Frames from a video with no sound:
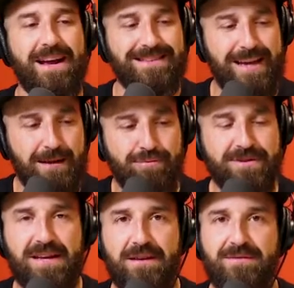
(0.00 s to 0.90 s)
That
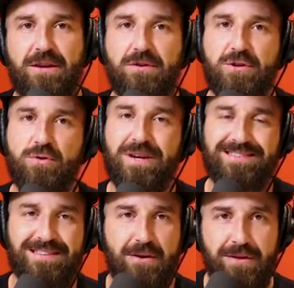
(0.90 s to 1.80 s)
10% of dealers who
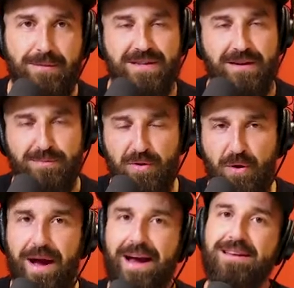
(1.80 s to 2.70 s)
consider themselves
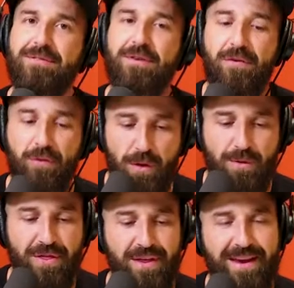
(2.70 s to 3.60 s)
proactive,
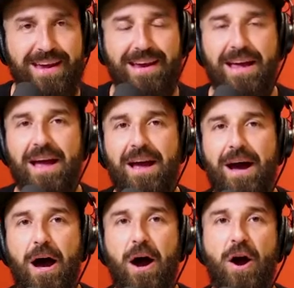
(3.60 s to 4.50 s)
forward-thinking,
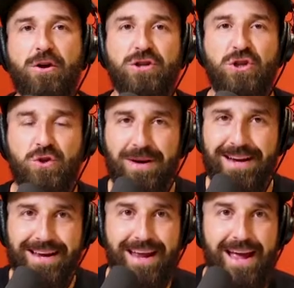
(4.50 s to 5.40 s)
are
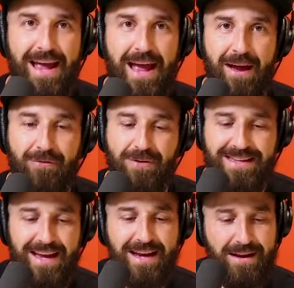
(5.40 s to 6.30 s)
joining every
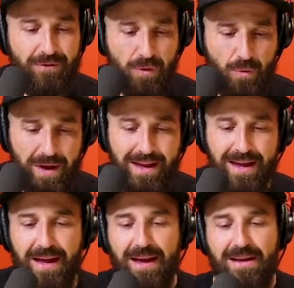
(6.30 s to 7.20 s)
day and every
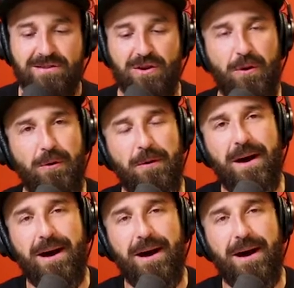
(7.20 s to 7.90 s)
week. So